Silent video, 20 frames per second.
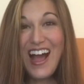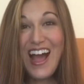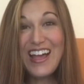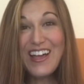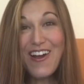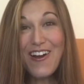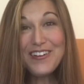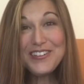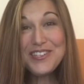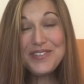
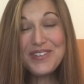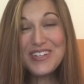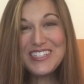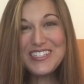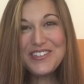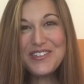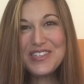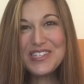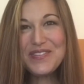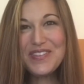I also
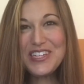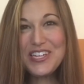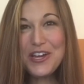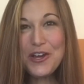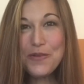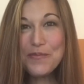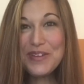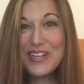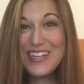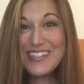wanted to do this
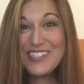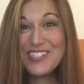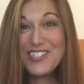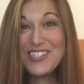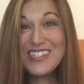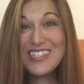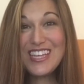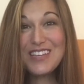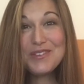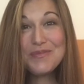video because it
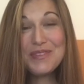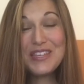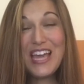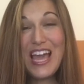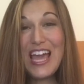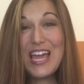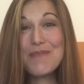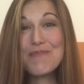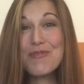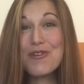just gives
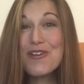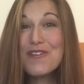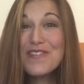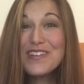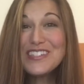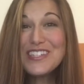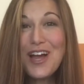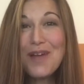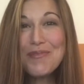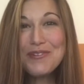me a
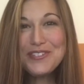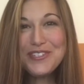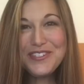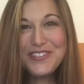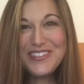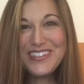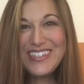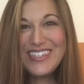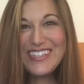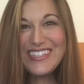perfect
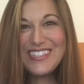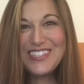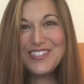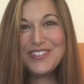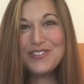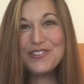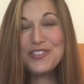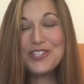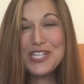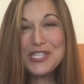opportunity
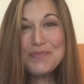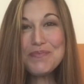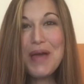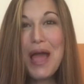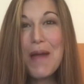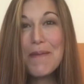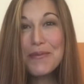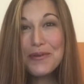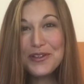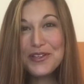to just
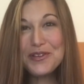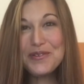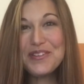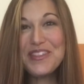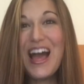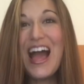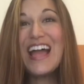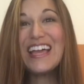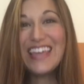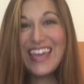pepper you
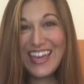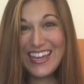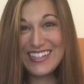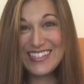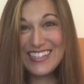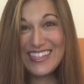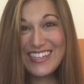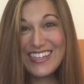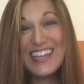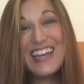with eye
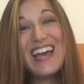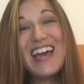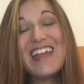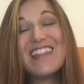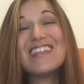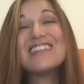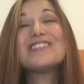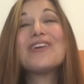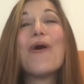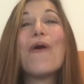candy.
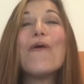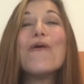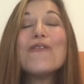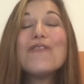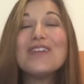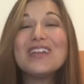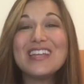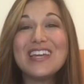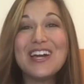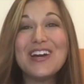This
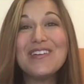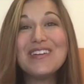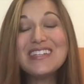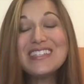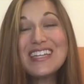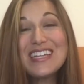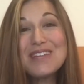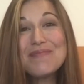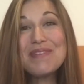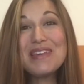whole video
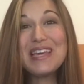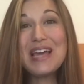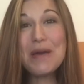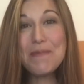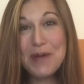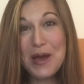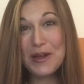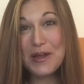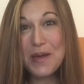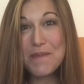is going to be
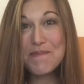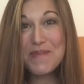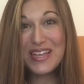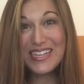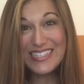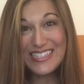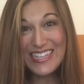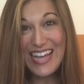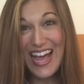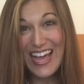about
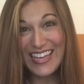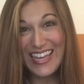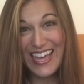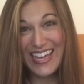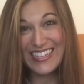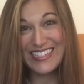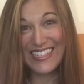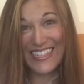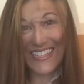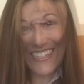amazing eye
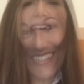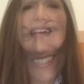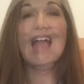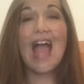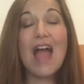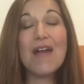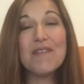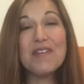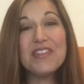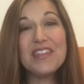candy.
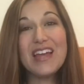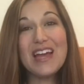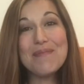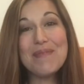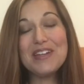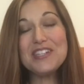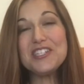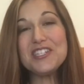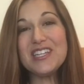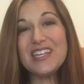Everything I
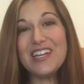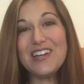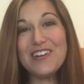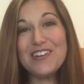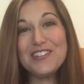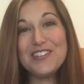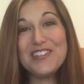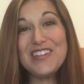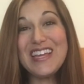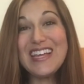mention
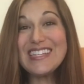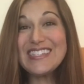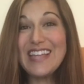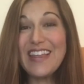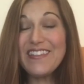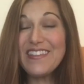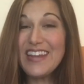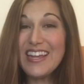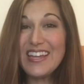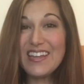here, to the
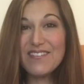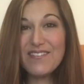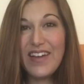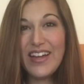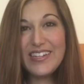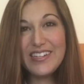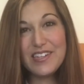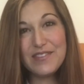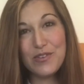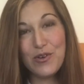extent that I can
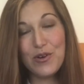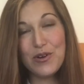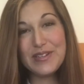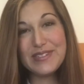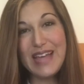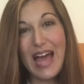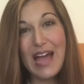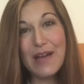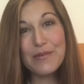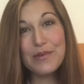find it, of
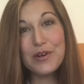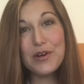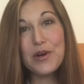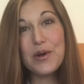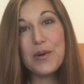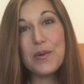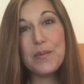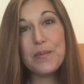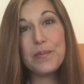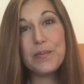course, I
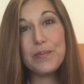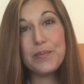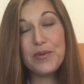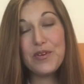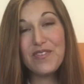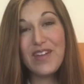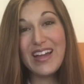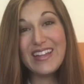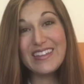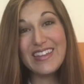will
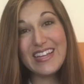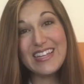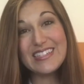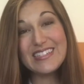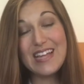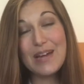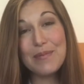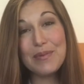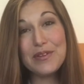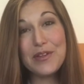provide
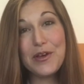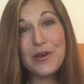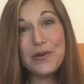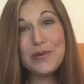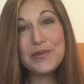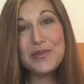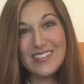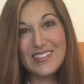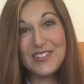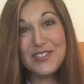links down
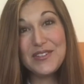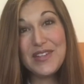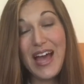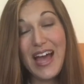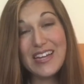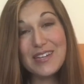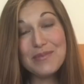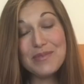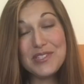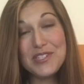below to
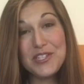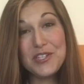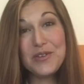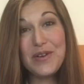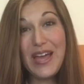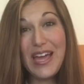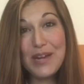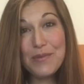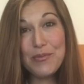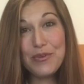the items
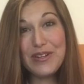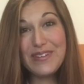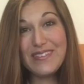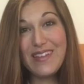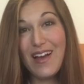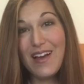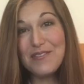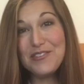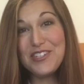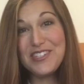new and
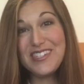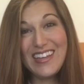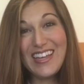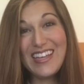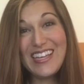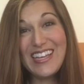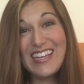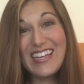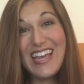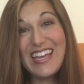pre-loved, just
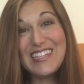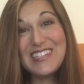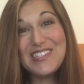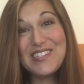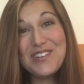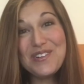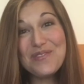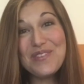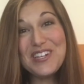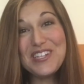in
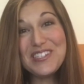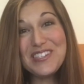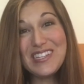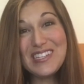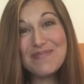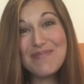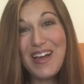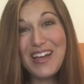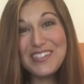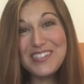case your wish
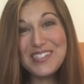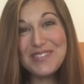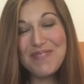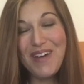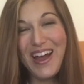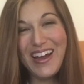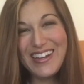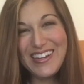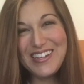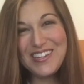list matches
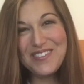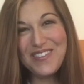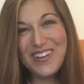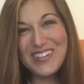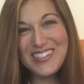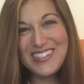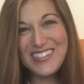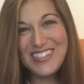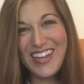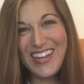mine and you
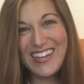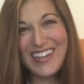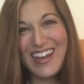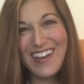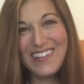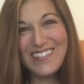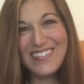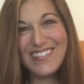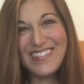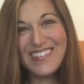want to check it
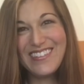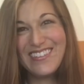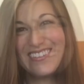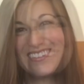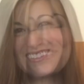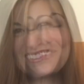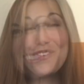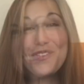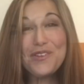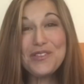out.
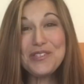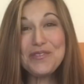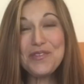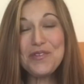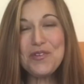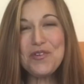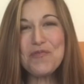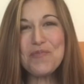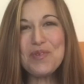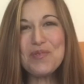For those
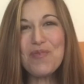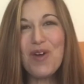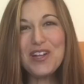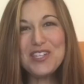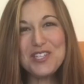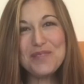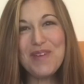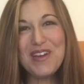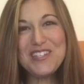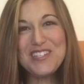of you who've been
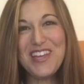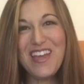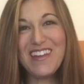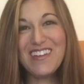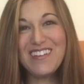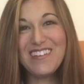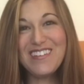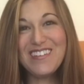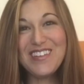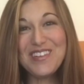watching my
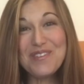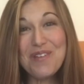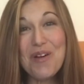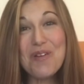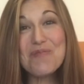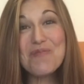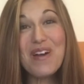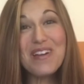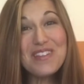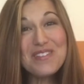channel, you
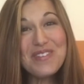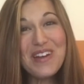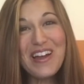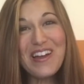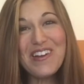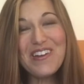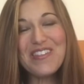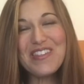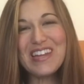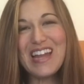are well
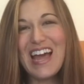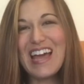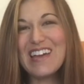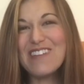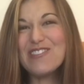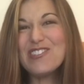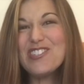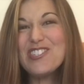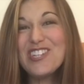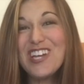aware that I
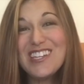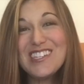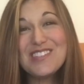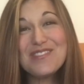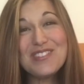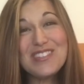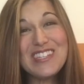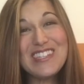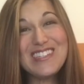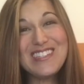have
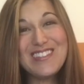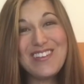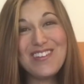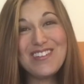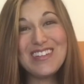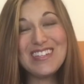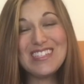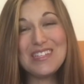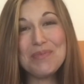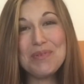just really
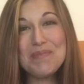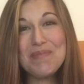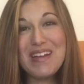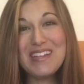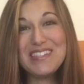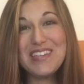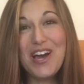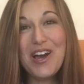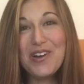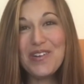started dipping
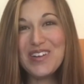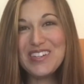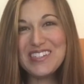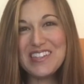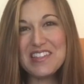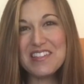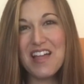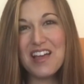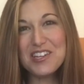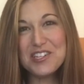my toe
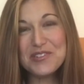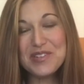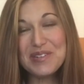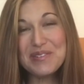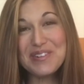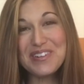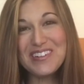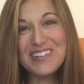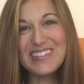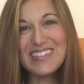into the
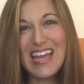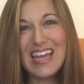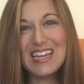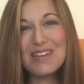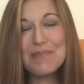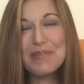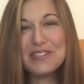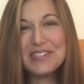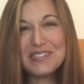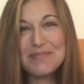luxury world
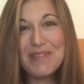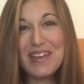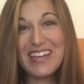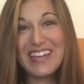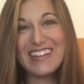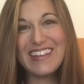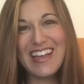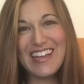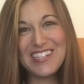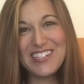and building my
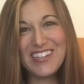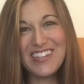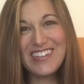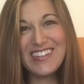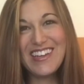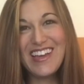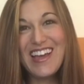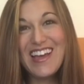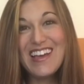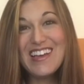
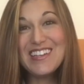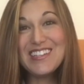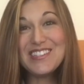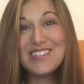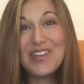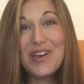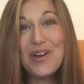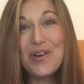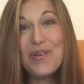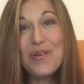collection.
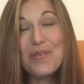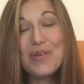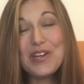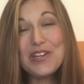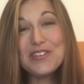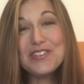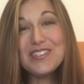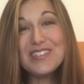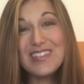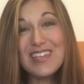So
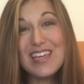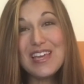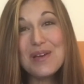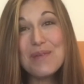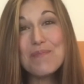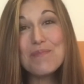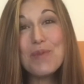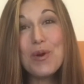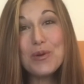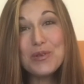what you'll
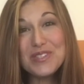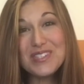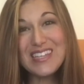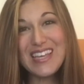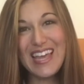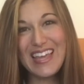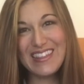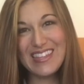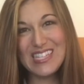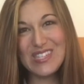see
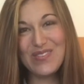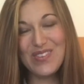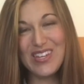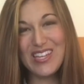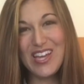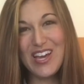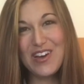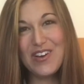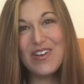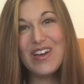mostly in this
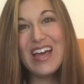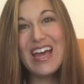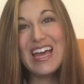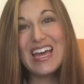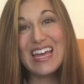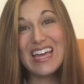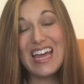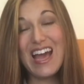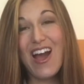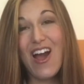video
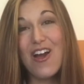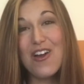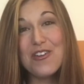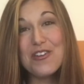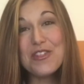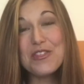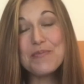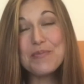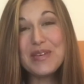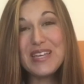
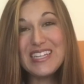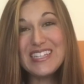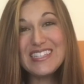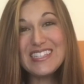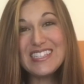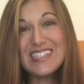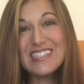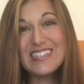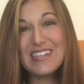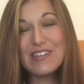are the
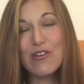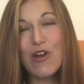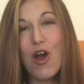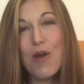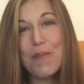pieces that are